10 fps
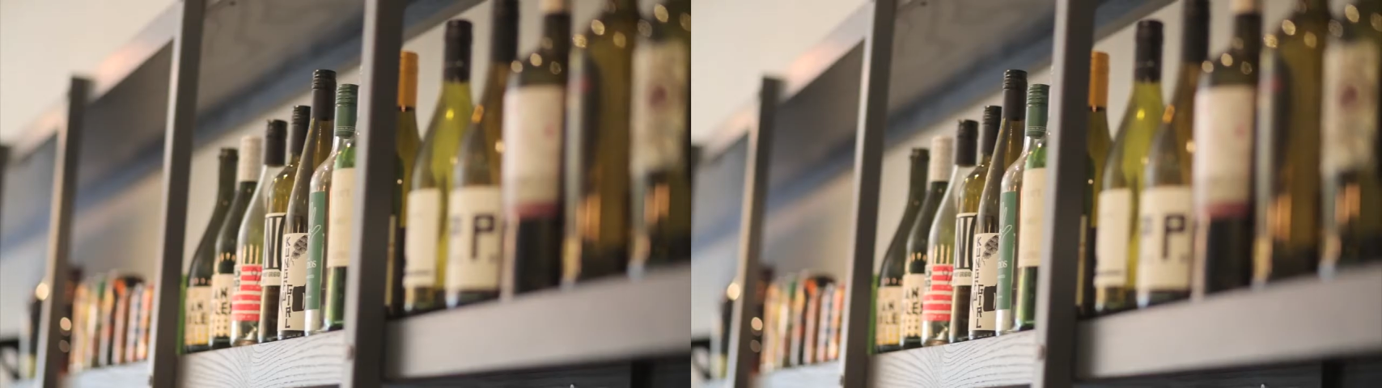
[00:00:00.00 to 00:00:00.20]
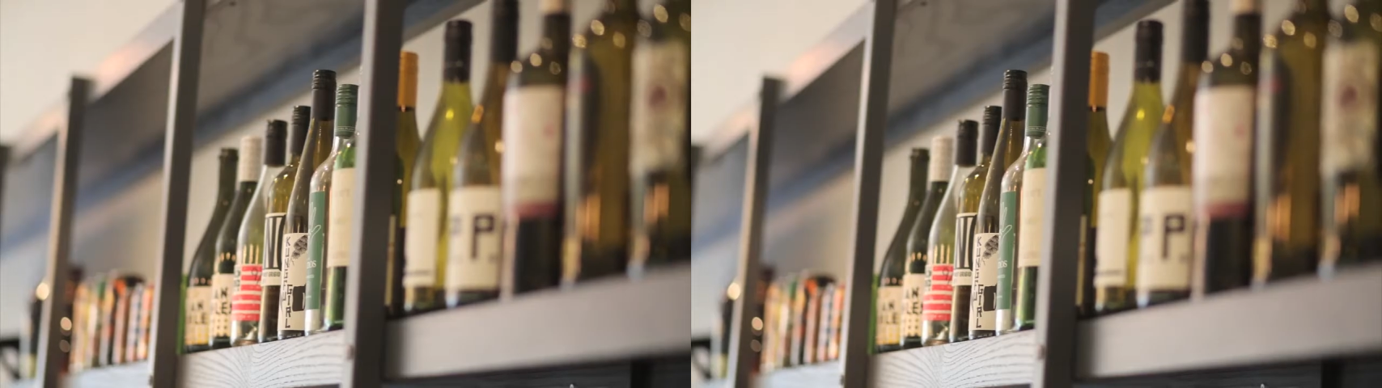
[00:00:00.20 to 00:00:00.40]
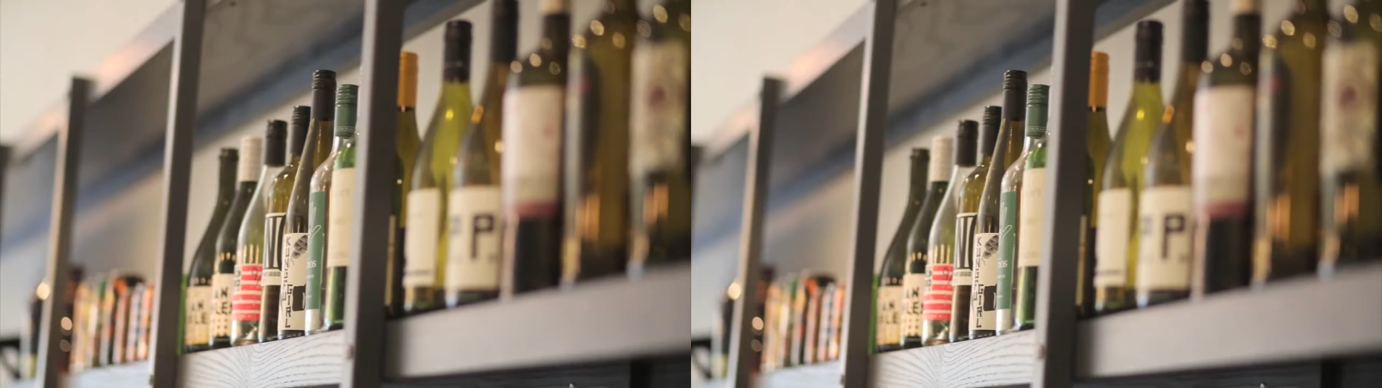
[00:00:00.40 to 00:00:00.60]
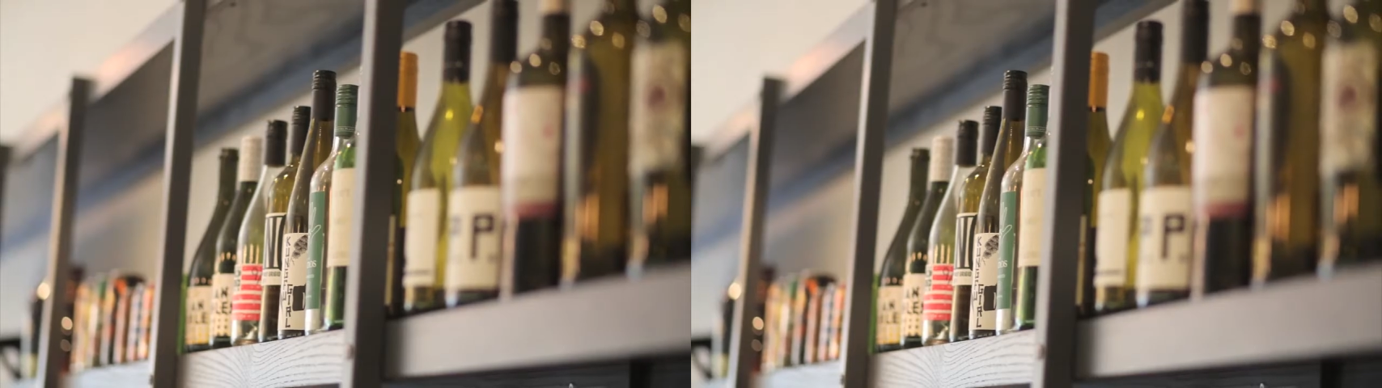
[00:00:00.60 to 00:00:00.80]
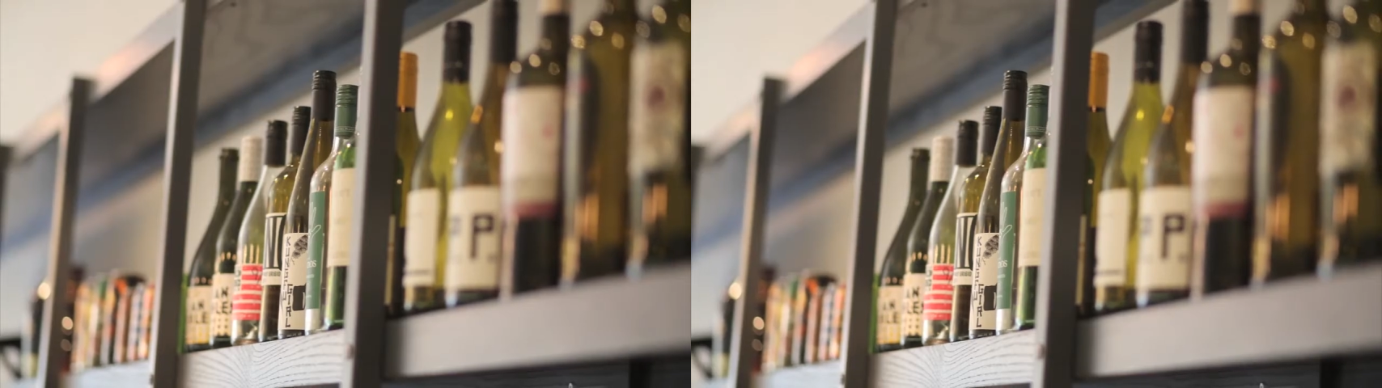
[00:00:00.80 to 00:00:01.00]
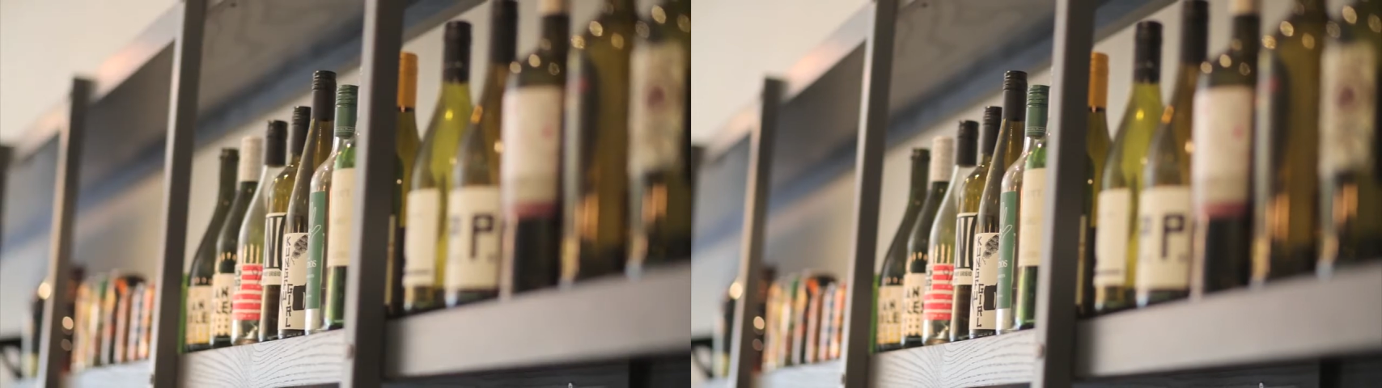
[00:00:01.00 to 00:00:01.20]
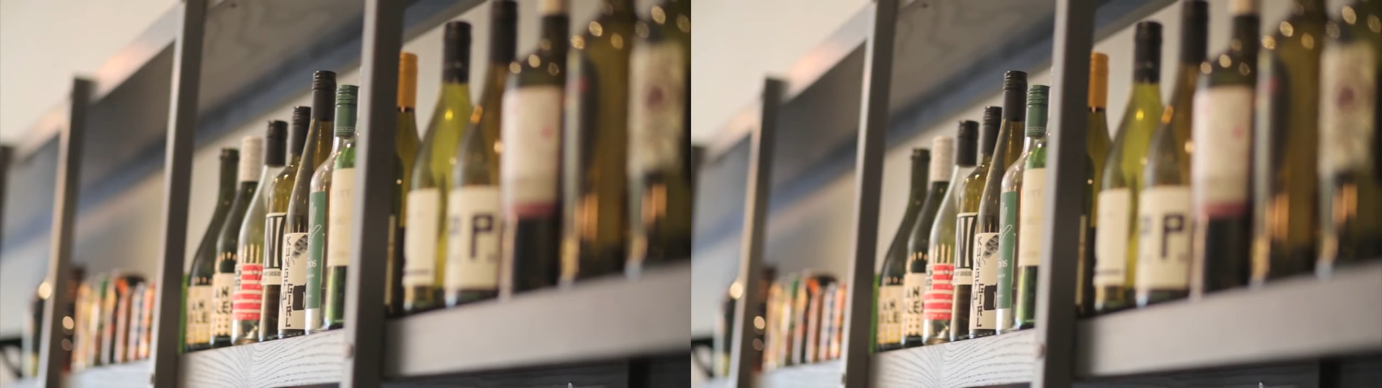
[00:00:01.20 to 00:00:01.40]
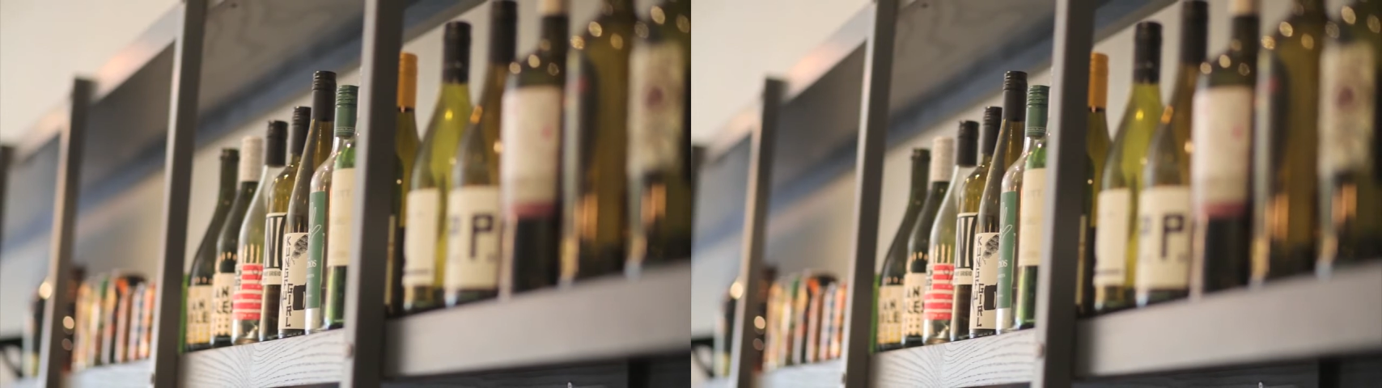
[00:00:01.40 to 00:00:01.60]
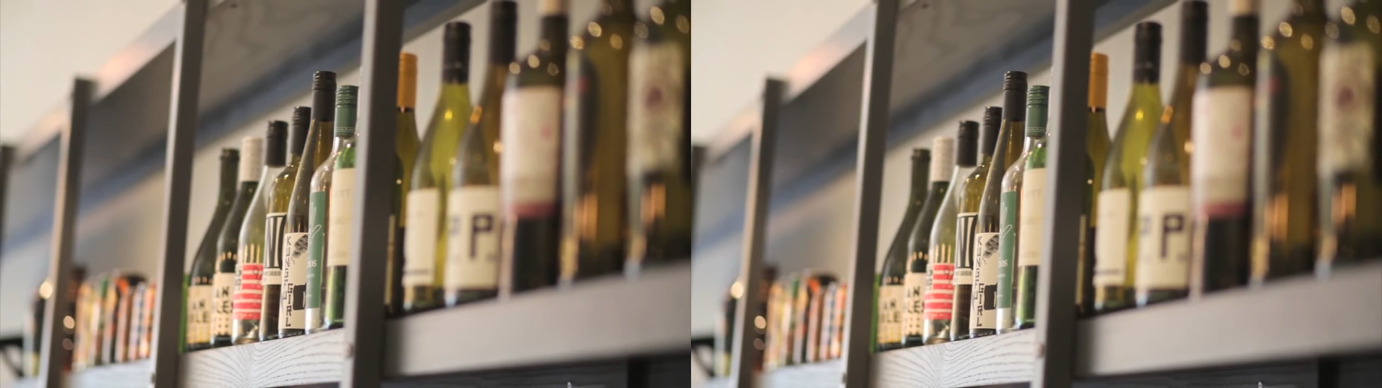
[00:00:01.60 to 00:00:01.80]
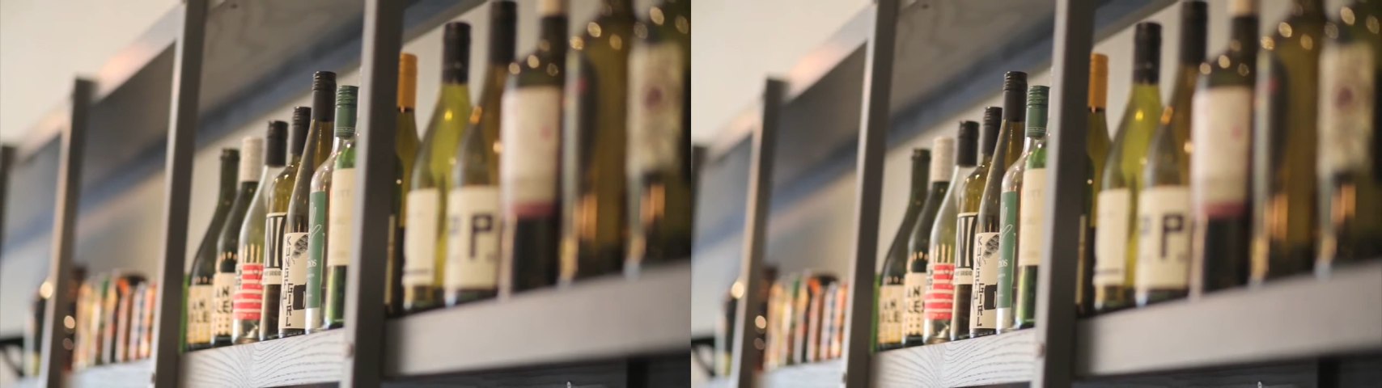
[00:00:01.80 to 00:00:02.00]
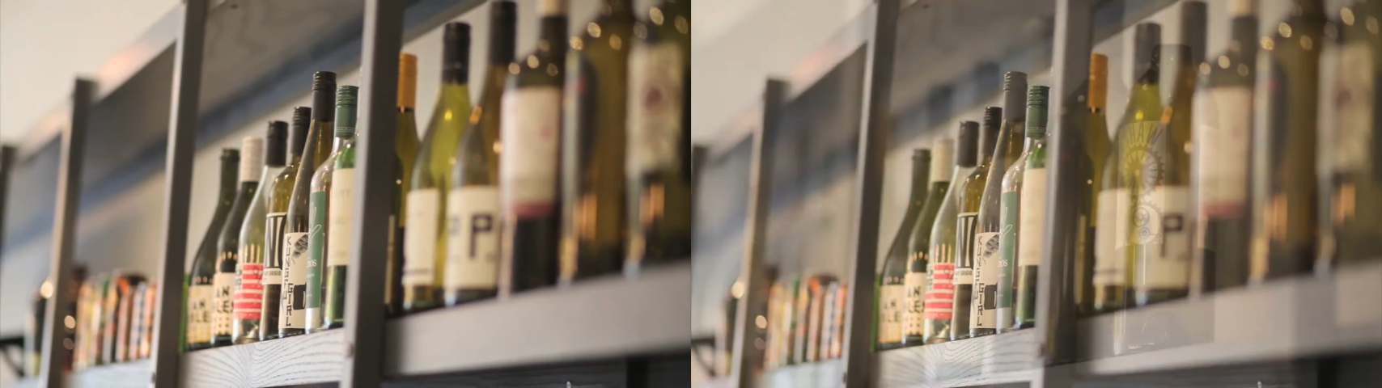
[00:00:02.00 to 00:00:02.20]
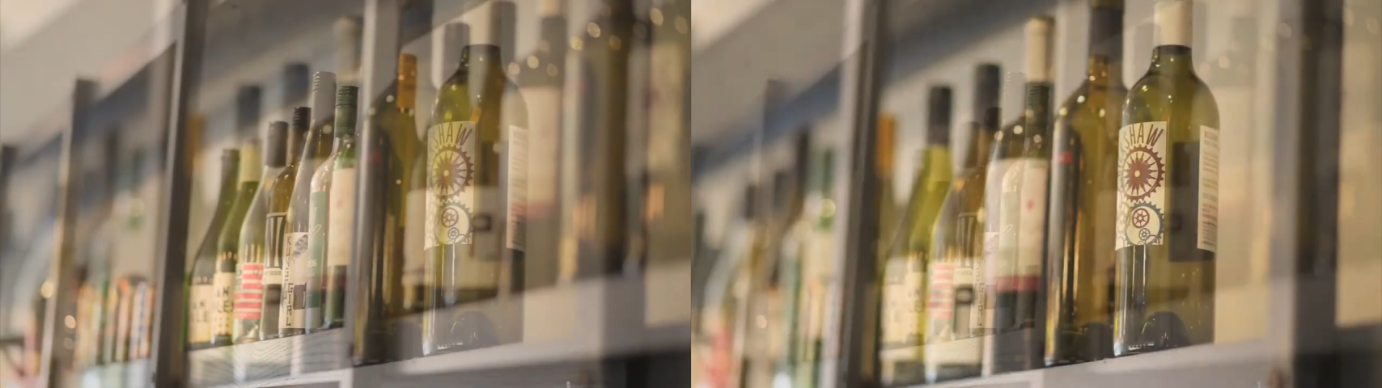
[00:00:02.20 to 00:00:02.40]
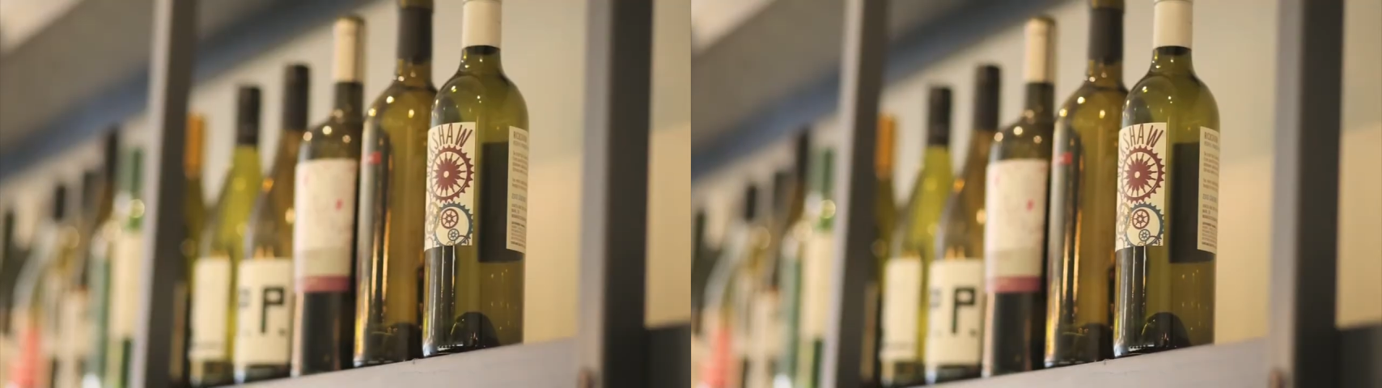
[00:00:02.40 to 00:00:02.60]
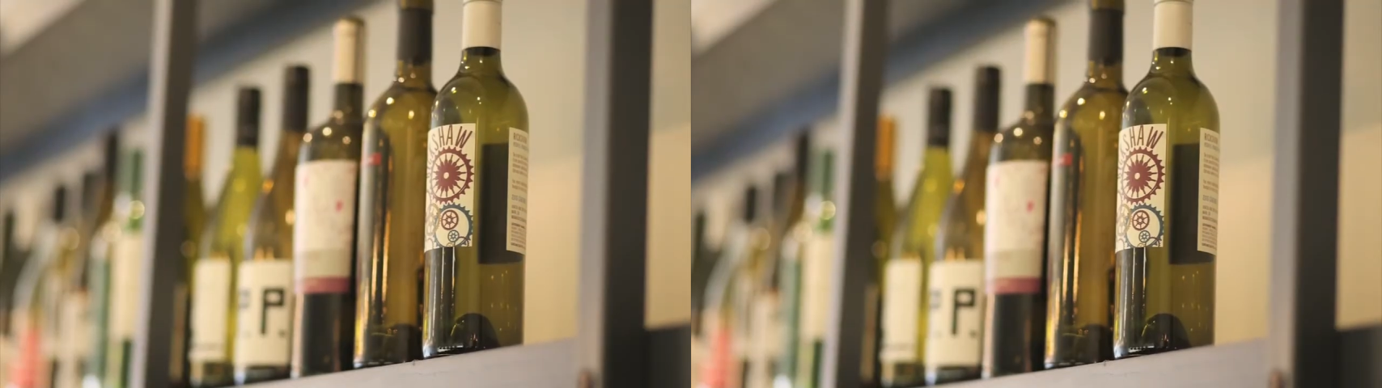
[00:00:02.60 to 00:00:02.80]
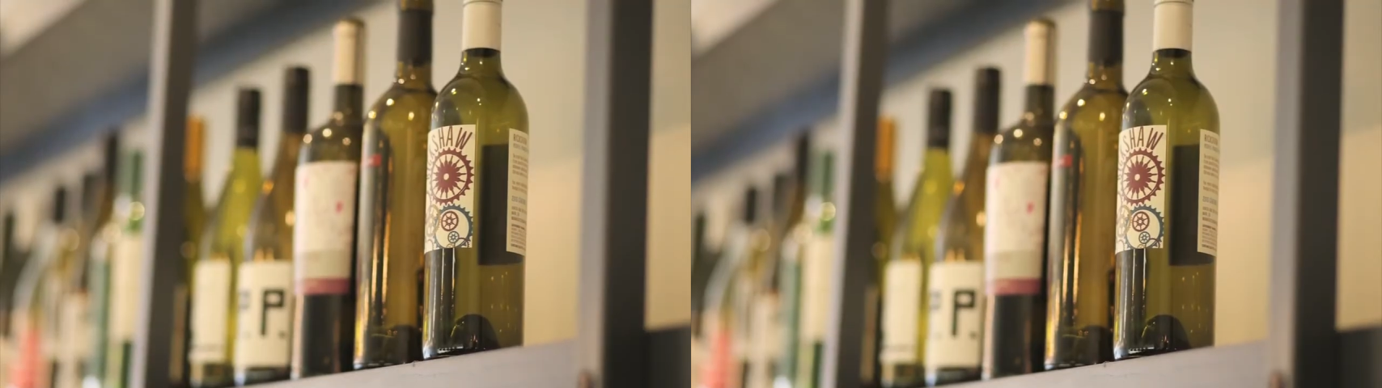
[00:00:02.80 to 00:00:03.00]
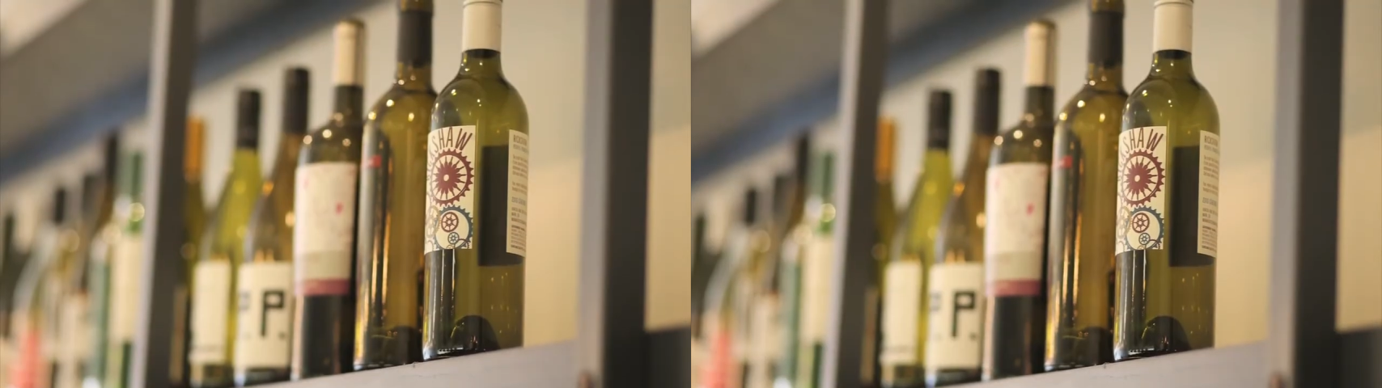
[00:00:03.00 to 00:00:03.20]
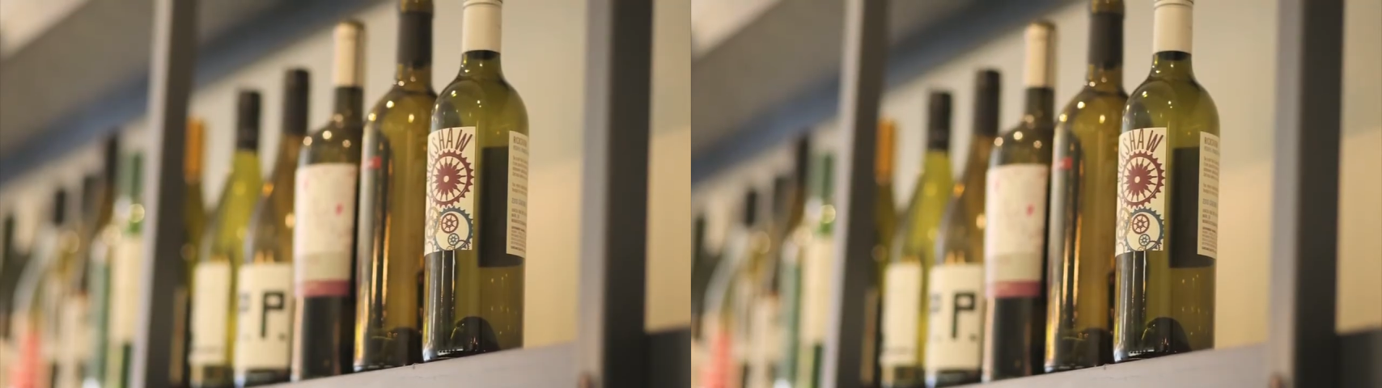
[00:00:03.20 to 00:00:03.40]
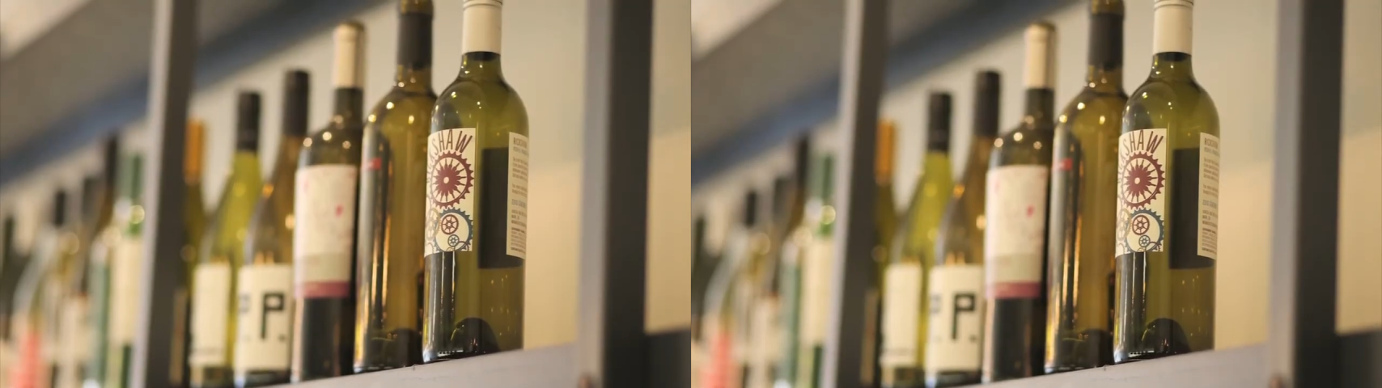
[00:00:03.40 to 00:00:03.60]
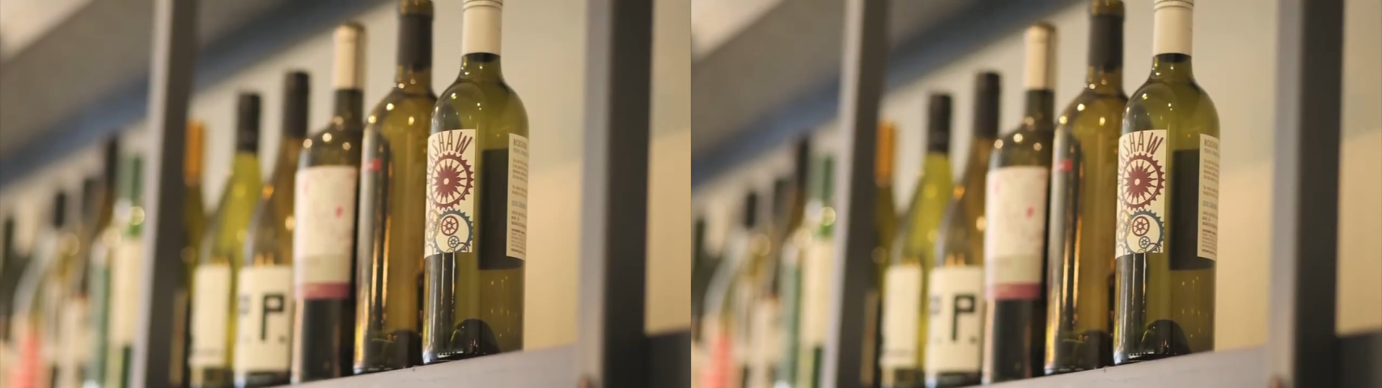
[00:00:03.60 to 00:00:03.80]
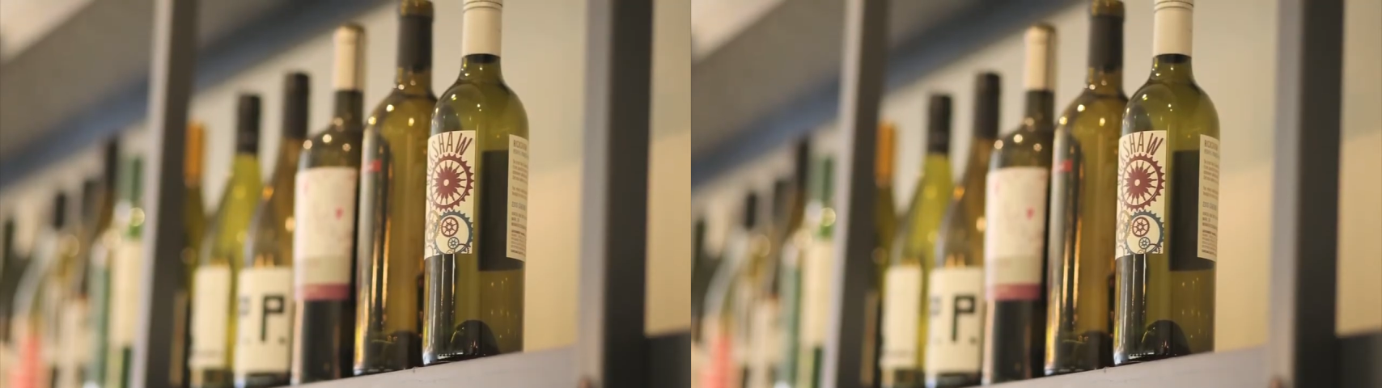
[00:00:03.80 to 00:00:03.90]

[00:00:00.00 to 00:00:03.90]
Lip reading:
(no speaker visible)